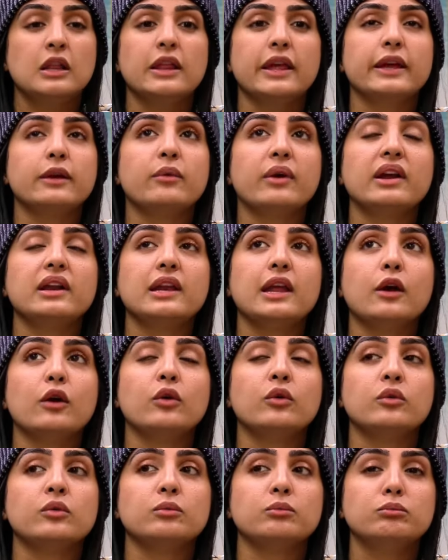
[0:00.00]
Like right
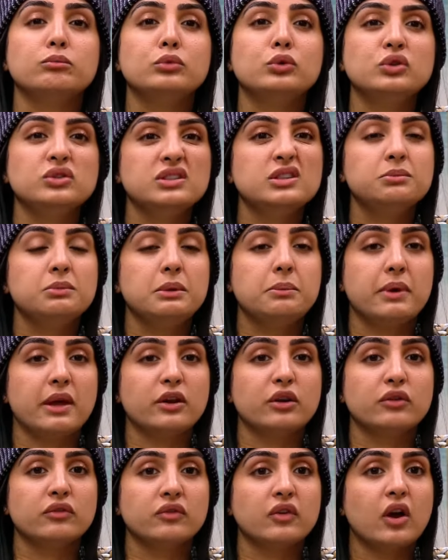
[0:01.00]
now, Moose would be
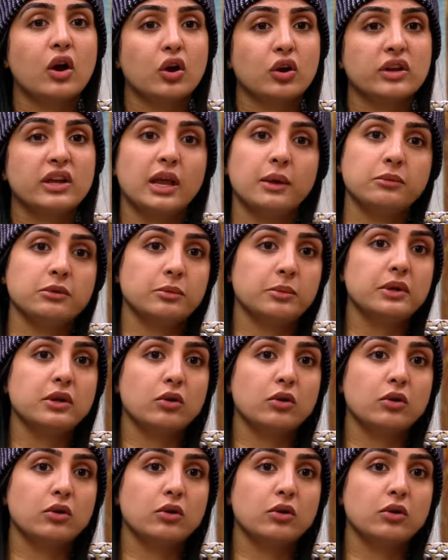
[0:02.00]
better for our game to be